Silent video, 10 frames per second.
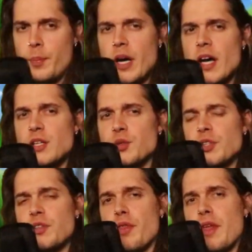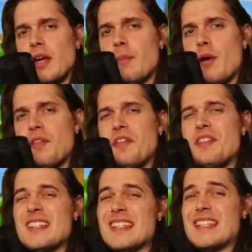But you need to think about that
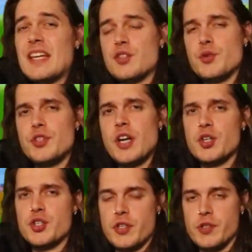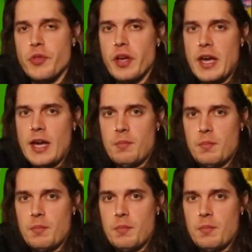this is the introduction to the game.